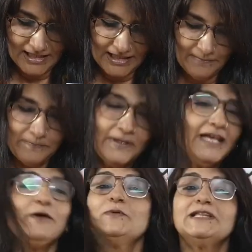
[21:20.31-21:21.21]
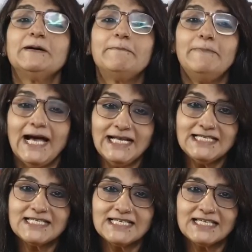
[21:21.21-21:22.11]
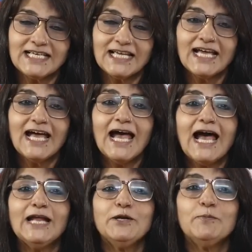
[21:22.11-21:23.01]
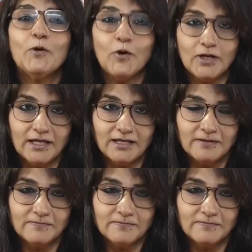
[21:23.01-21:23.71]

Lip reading: They play with a bat and a ball.